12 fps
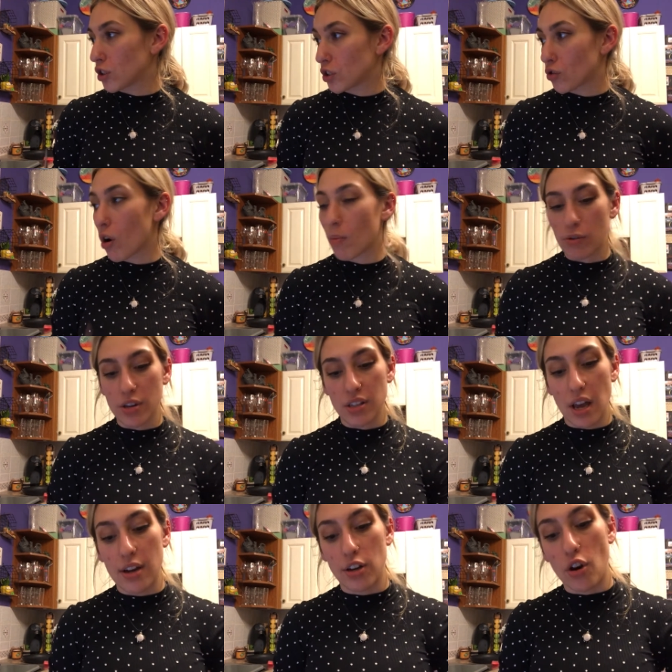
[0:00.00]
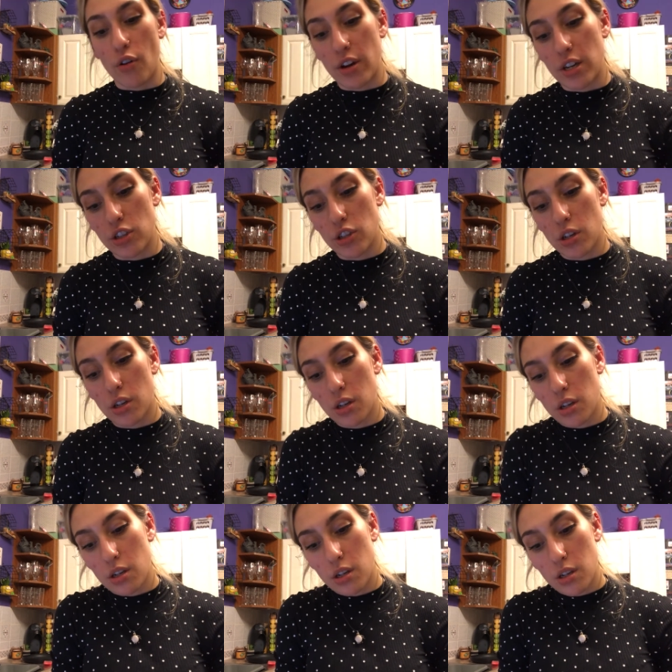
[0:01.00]
strawberries and an orange.
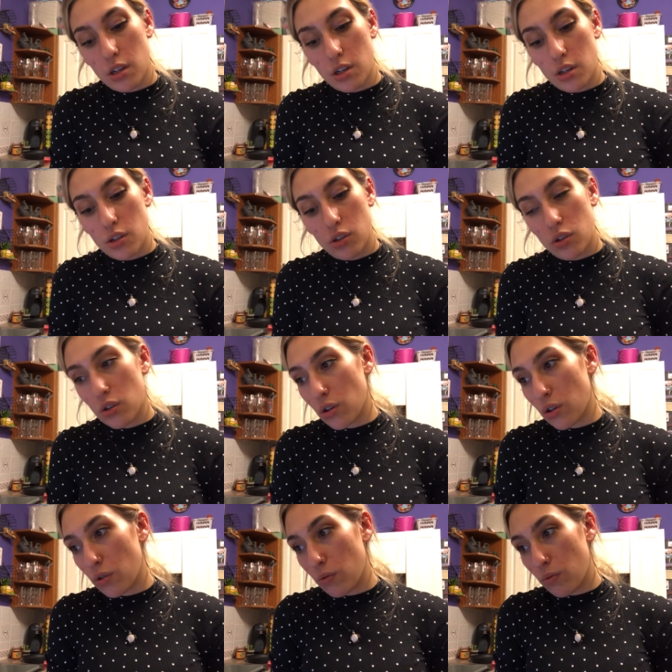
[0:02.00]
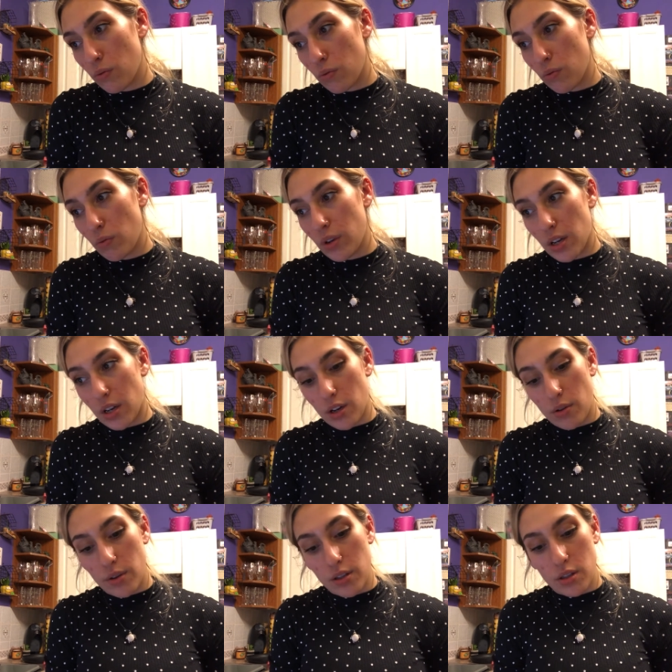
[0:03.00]
So we are
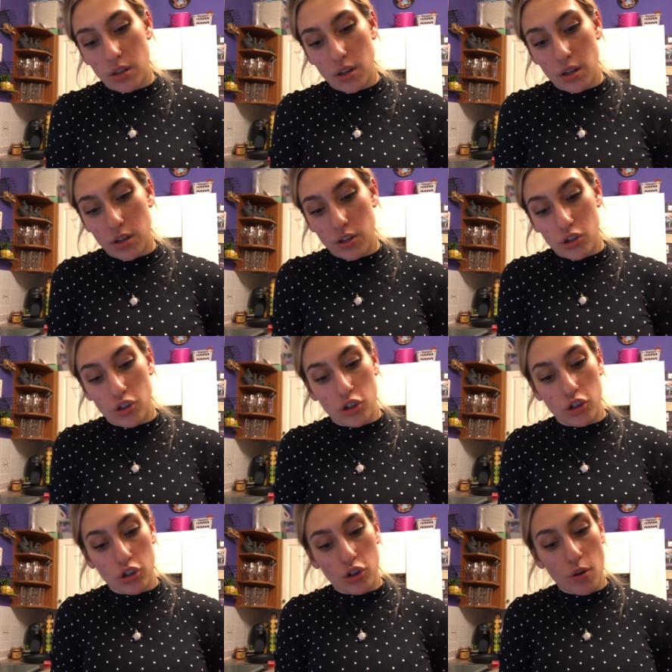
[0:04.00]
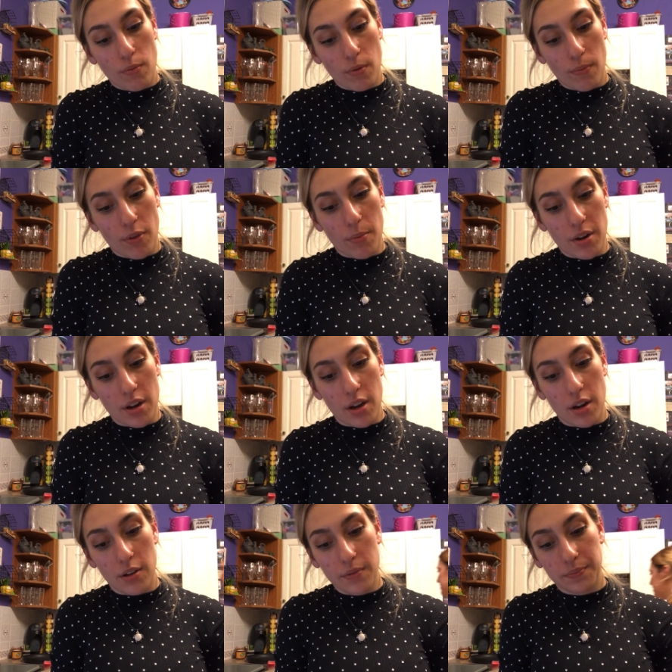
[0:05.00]
going to just chop up the
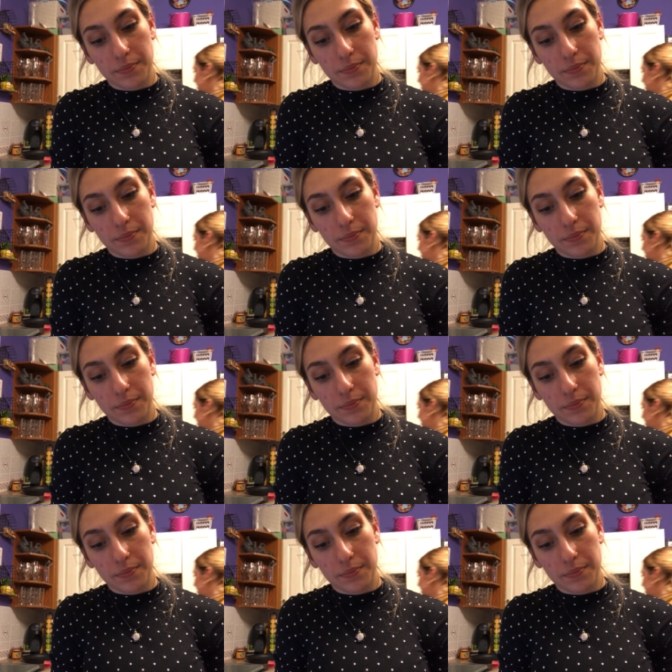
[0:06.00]
banana.